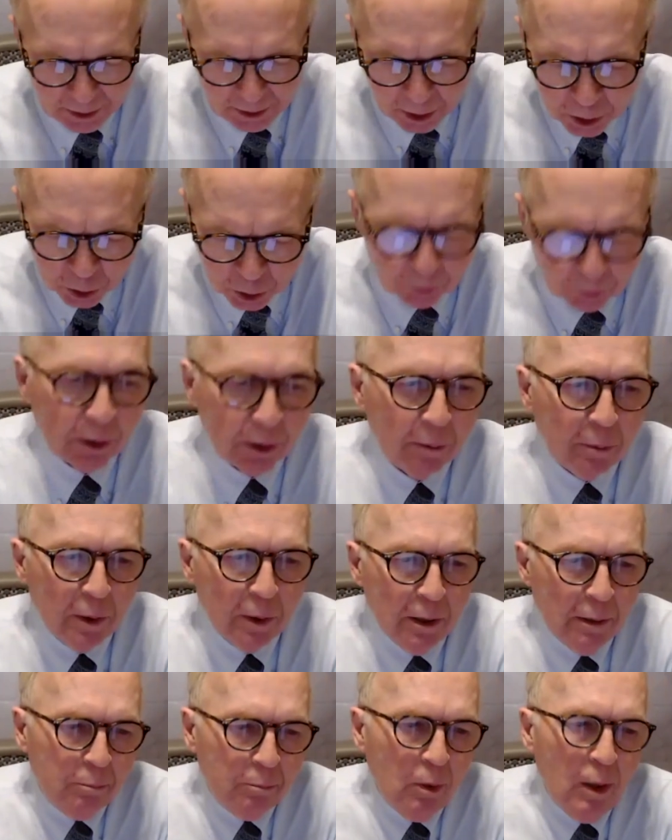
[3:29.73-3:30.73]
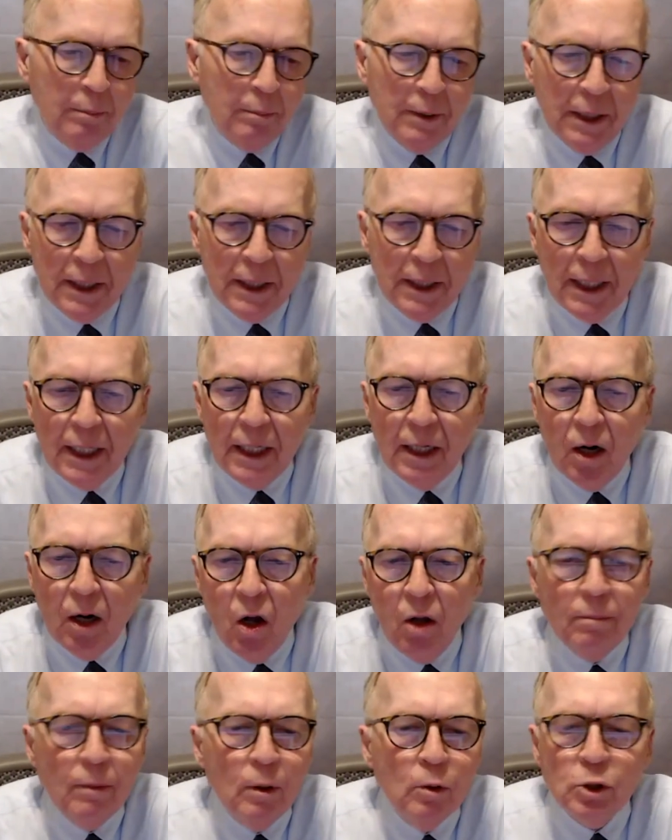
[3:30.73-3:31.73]
These are people that probably need
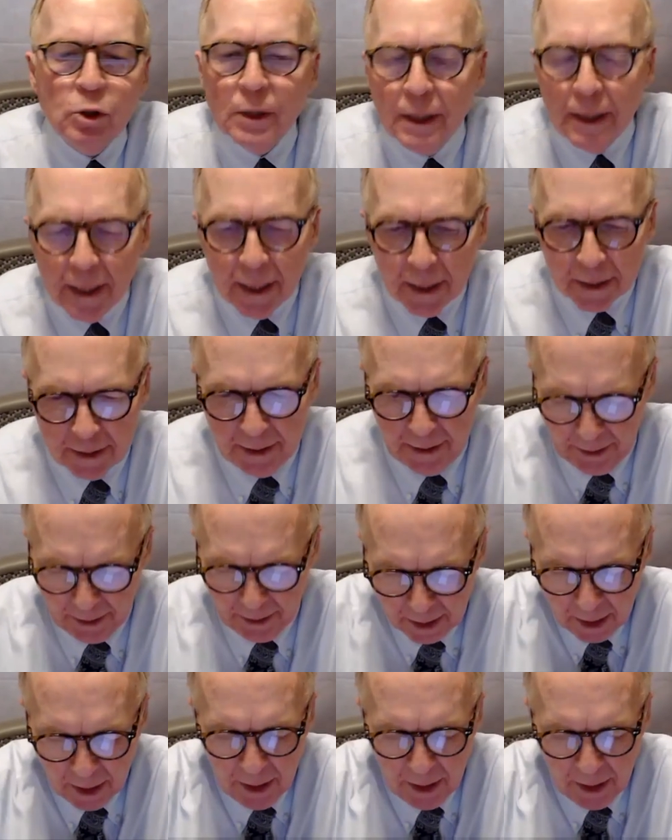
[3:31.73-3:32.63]
almost nothing.